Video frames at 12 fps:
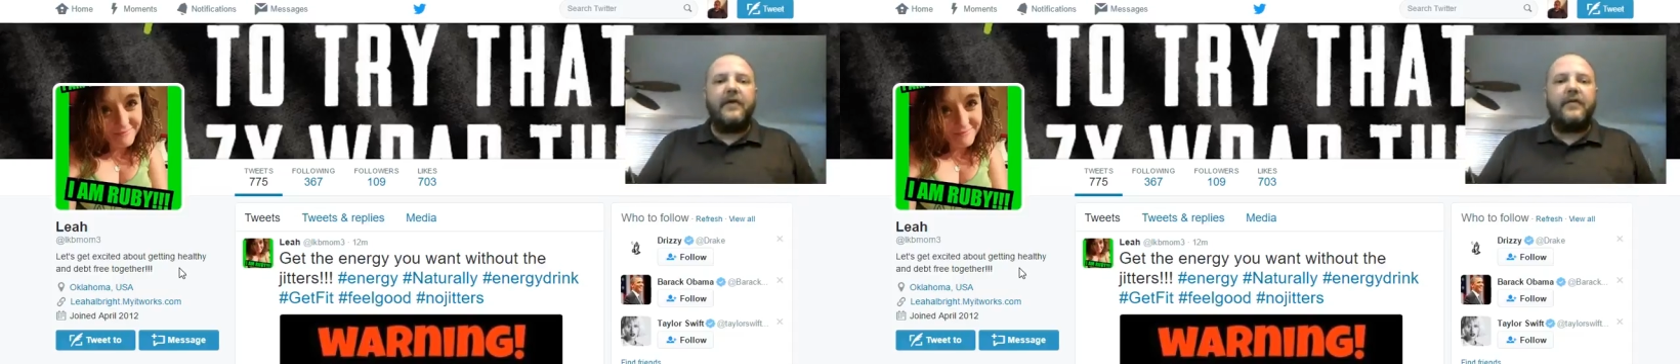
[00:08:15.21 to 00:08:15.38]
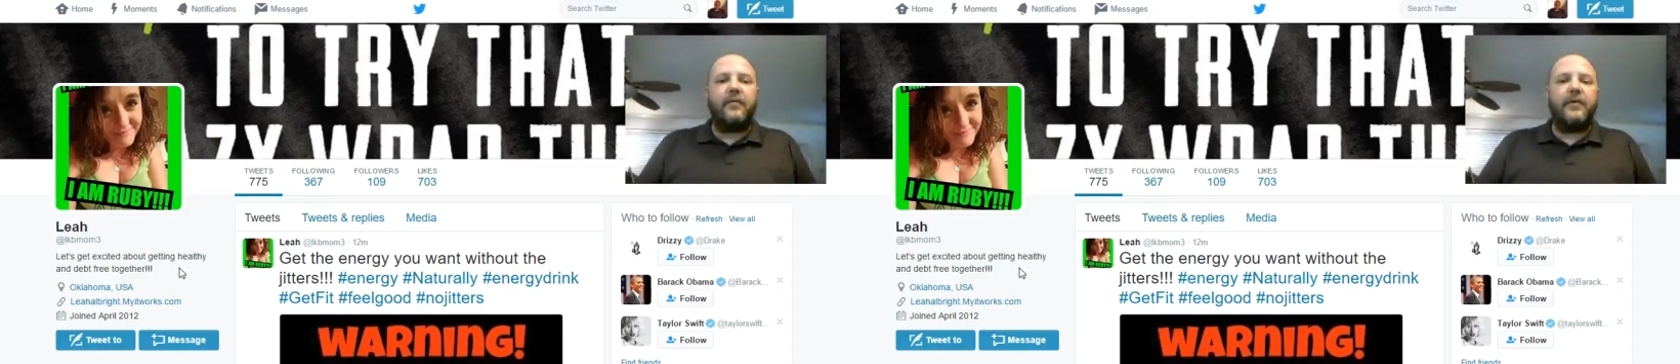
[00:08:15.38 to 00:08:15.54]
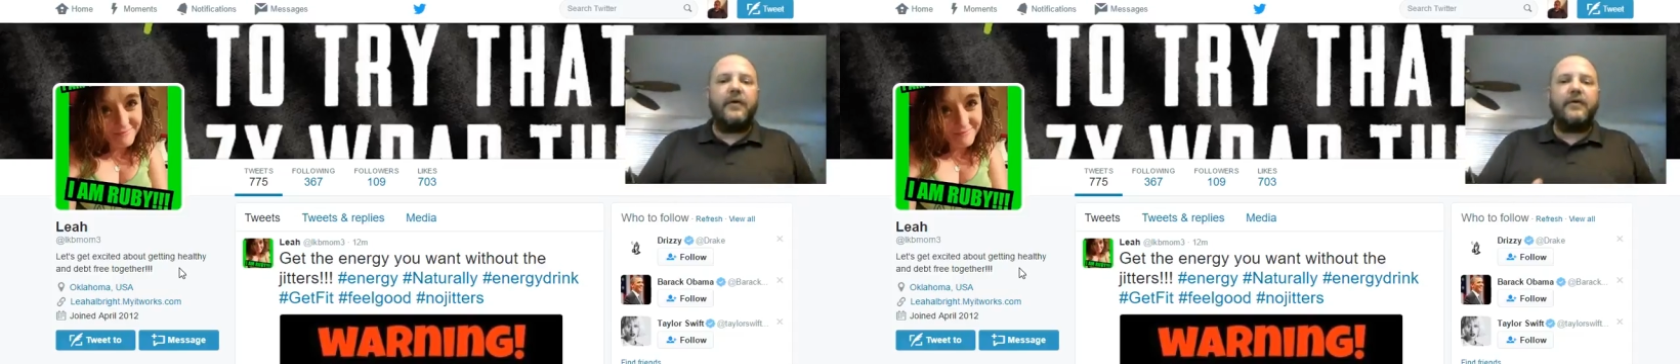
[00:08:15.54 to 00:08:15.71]
to
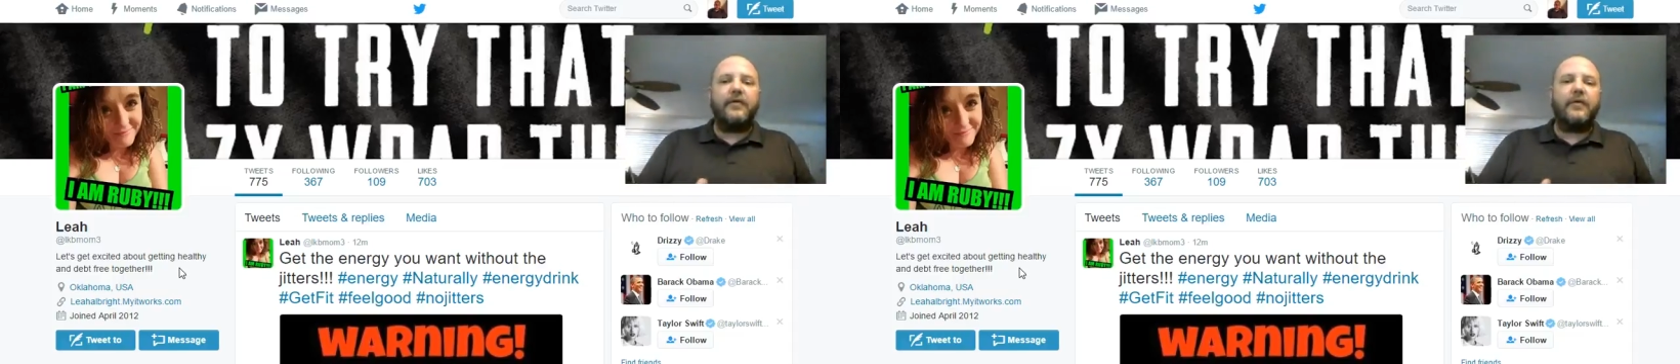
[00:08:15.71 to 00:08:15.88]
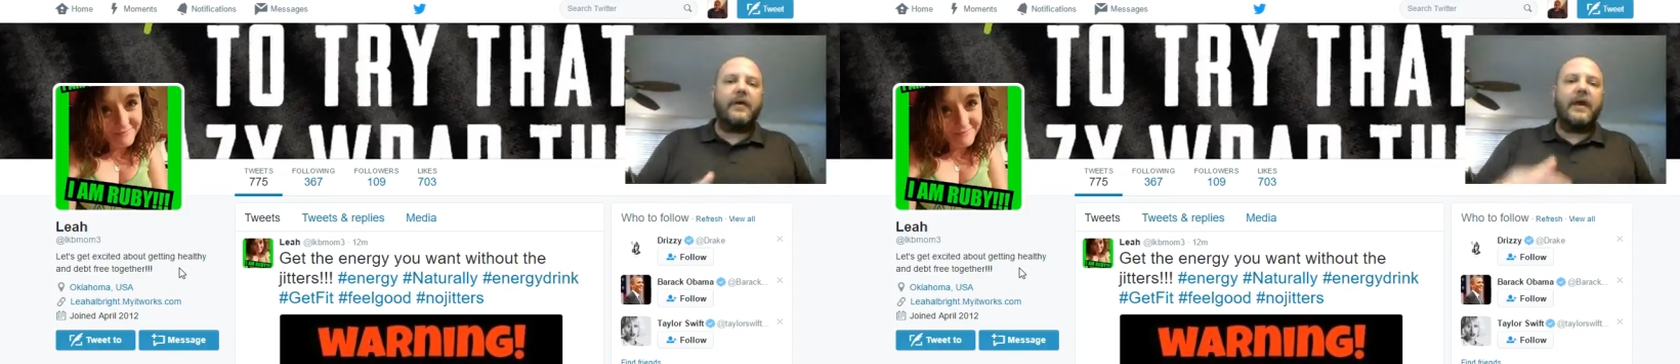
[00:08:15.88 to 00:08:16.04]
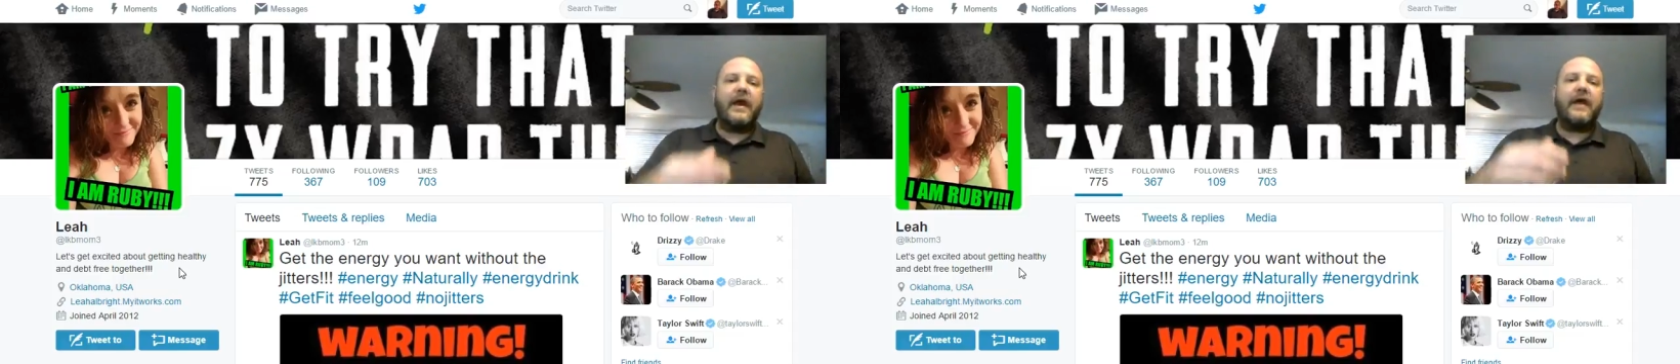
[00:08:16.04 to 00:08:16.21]
where you
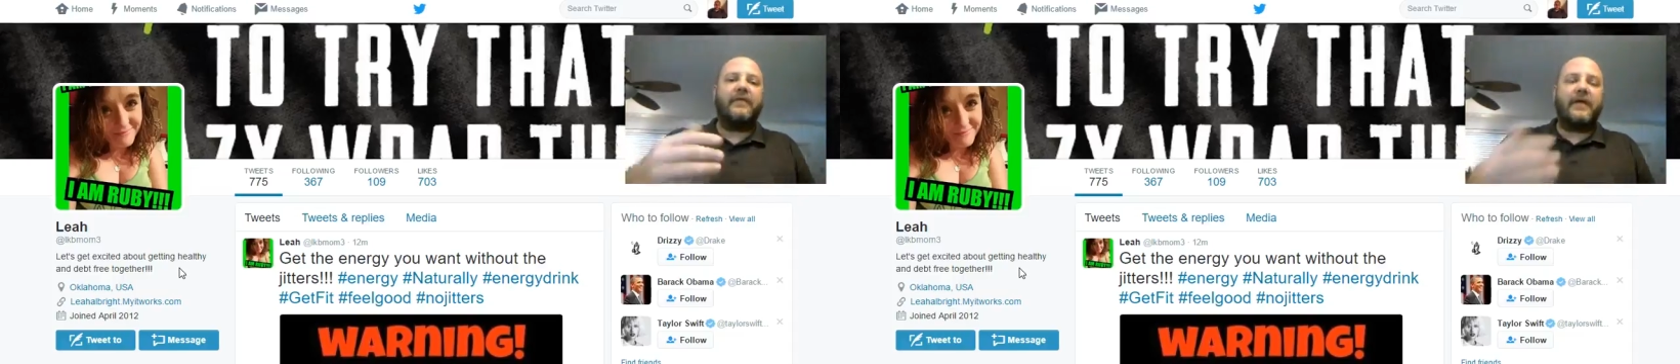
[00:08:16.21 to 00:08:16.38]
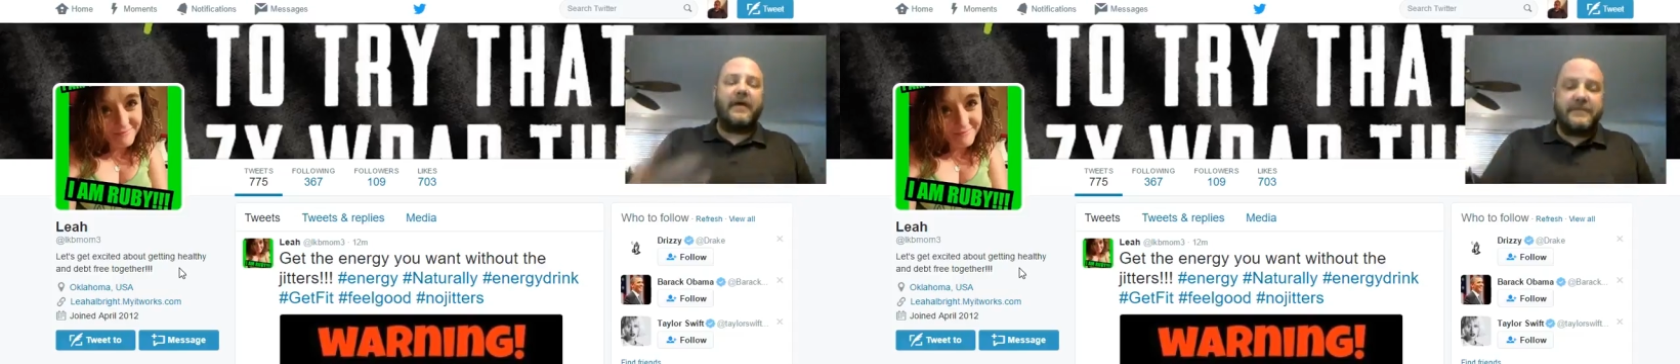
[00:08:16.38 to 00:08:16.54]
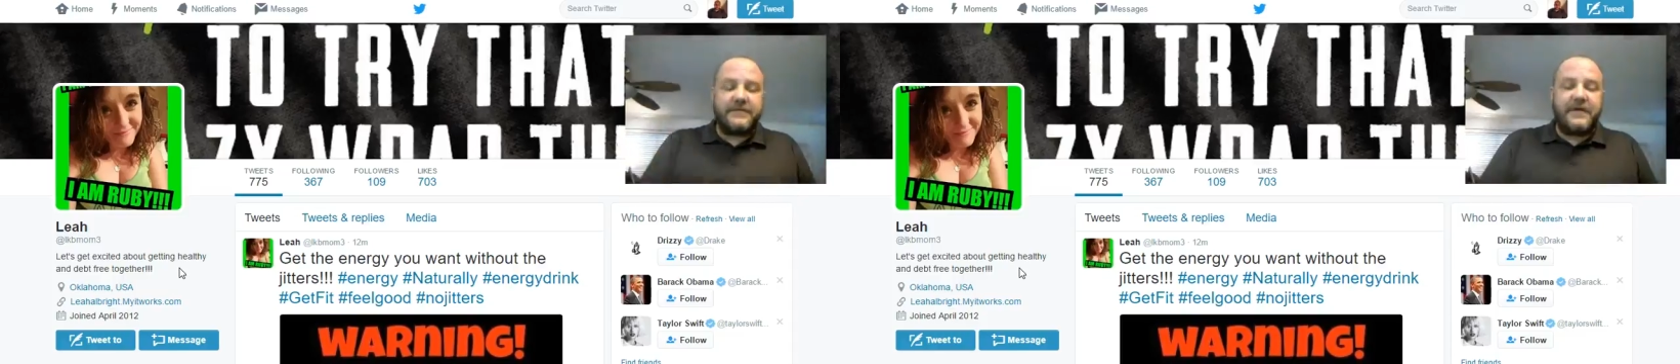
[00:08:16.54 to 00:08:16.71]
can have a
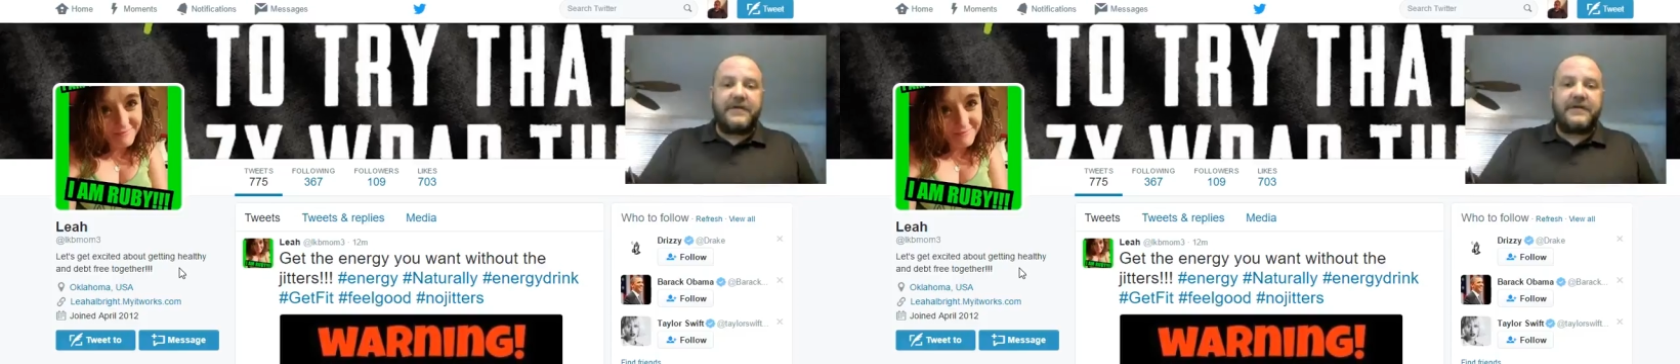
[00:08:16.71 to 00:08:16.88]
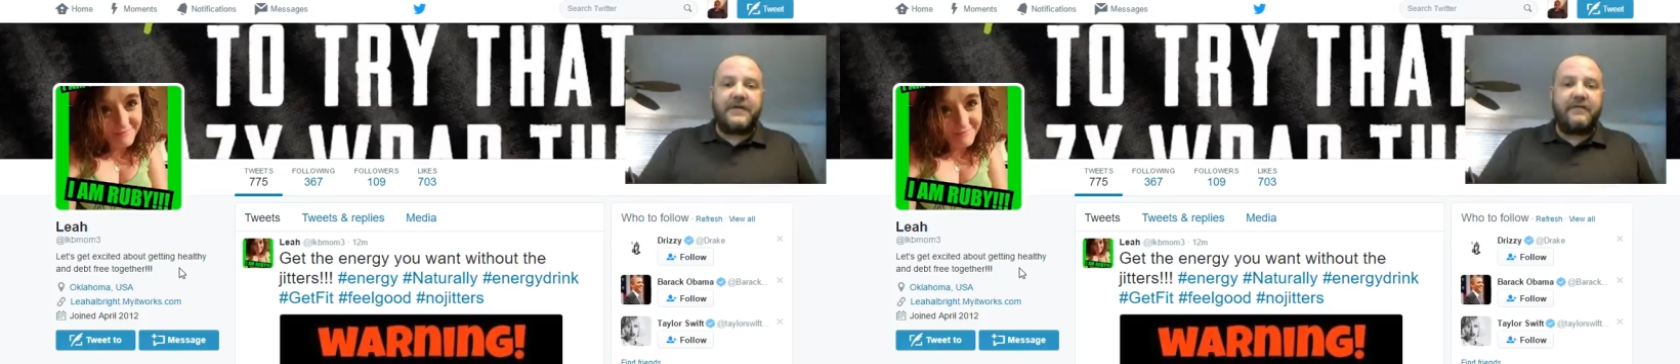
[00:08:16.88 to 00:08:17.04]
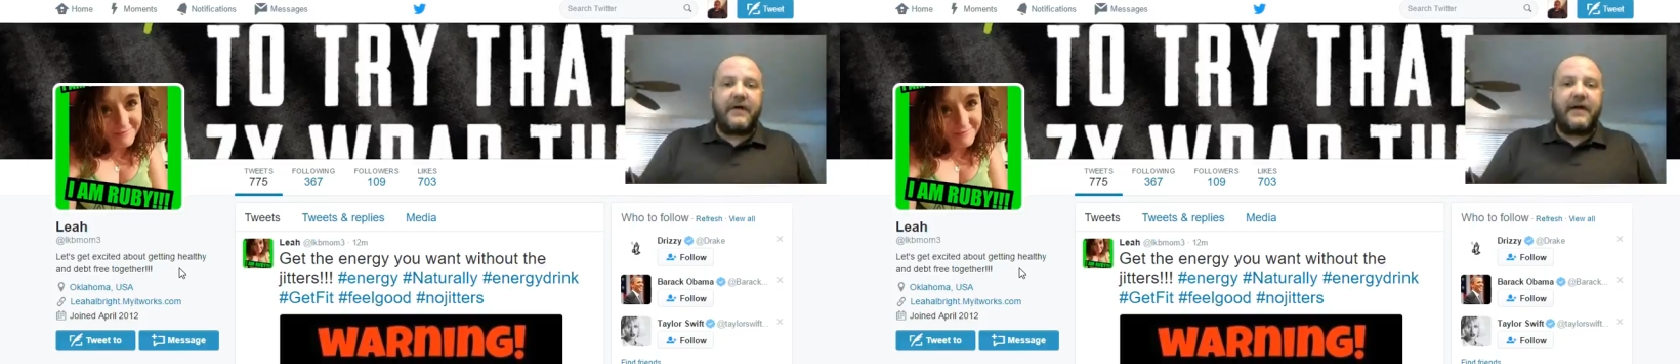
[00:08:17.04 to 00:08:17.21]
conversation
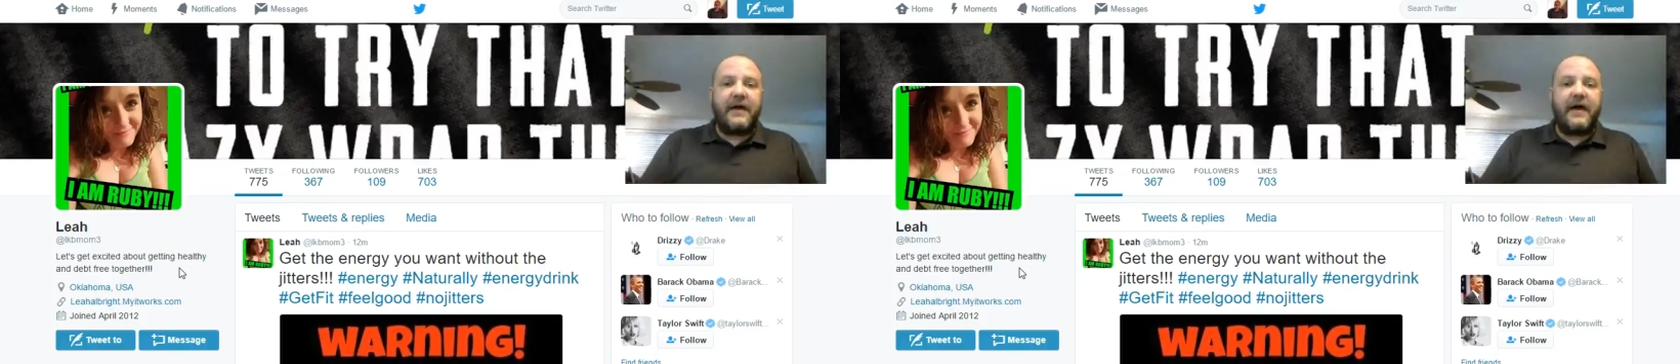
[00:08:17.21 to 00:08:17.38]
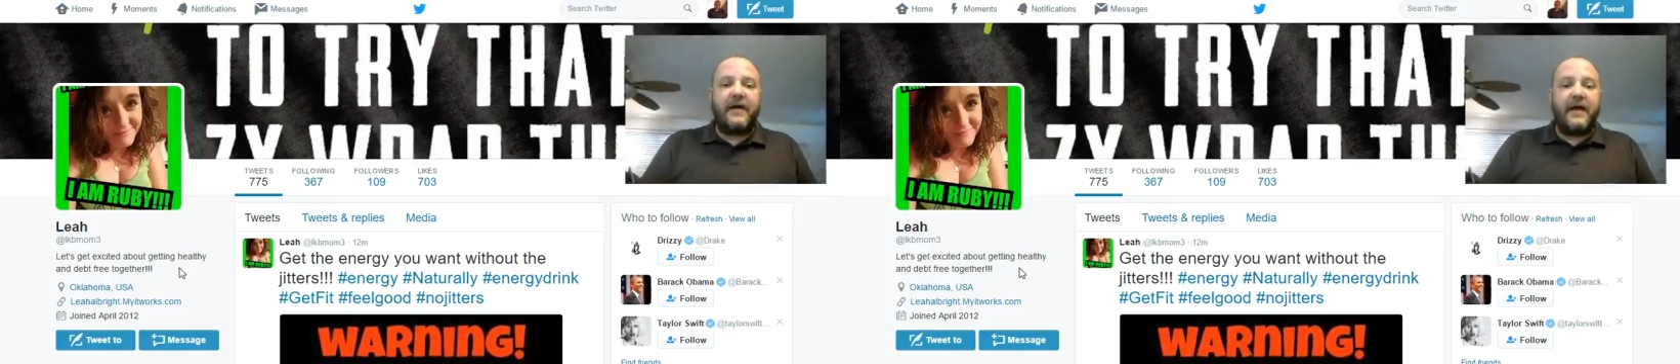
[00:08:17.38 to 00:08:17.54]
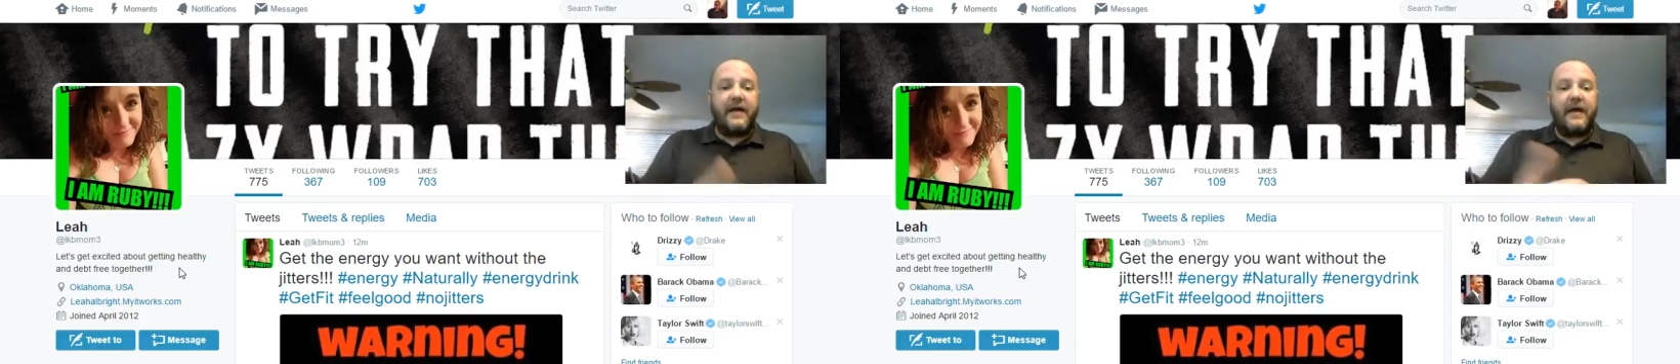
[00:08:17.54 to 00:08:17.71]
and find out,